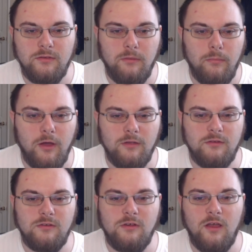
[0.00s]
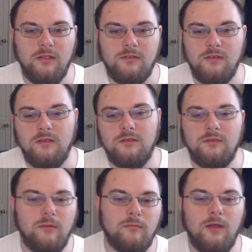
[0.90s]
composite shots,
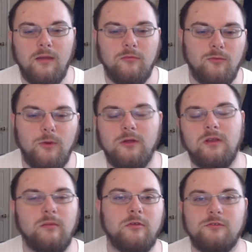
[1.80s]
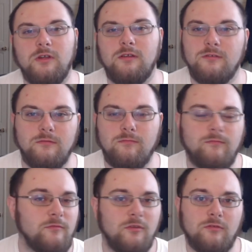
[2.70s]
sometimes weird imagery is
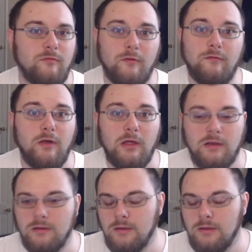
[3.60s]
just for fun.